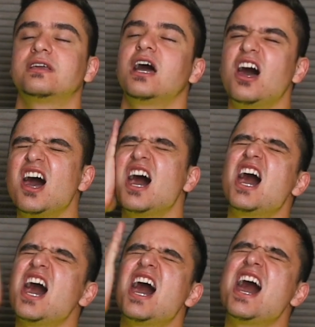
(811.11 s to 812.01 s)

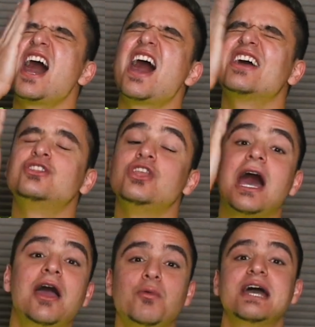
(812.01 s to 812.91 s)
God,
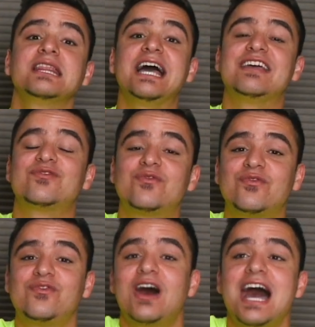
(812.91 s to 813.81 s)
I went like
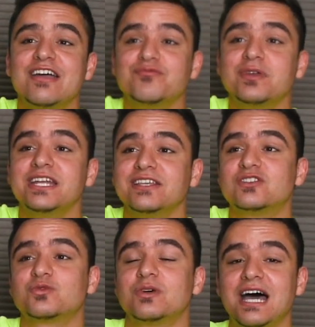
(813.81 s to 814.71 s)
5
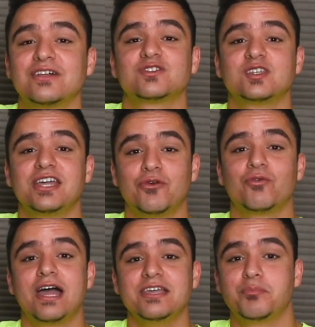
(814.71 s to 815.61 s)
minutes without saying
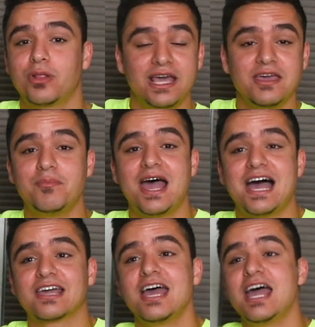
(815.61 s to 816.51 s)
right. Play it
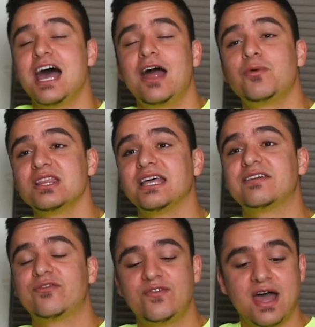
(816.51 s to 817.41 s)
back. I went
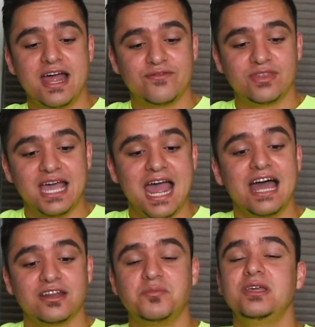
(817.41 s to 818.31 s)
like 5, that
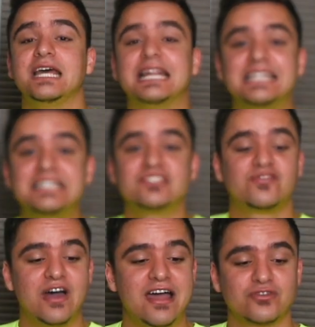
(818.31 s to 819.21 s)
had to be at least
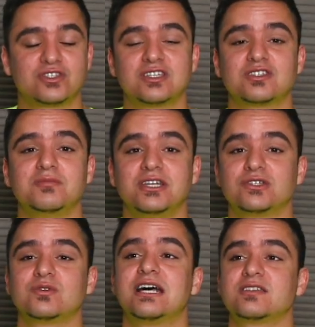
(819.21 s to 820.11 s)
5 or 6
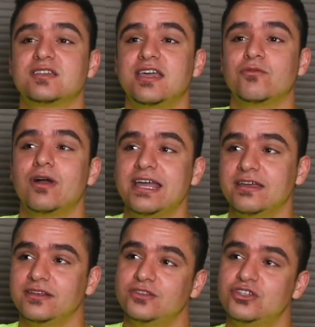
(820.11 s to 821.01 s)
minutes without saying
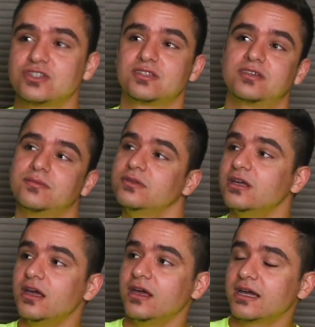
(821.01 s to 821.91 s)
right, and it just slipped.
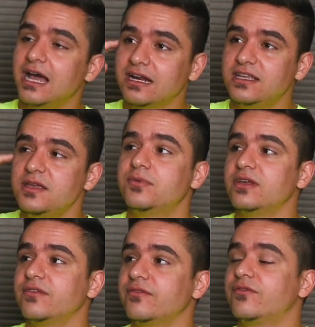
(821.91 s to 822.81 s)
Gotta keep
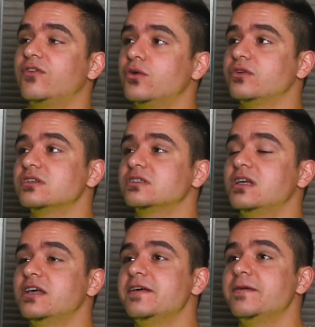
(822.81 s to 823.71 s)
it focused.
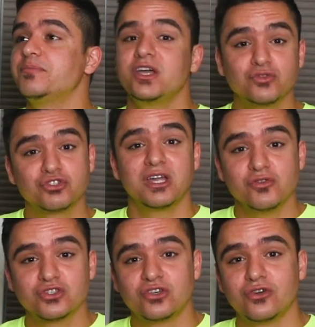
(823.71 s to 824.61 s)
That
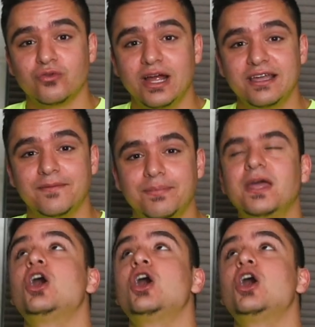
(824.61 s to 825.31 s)
was good, right?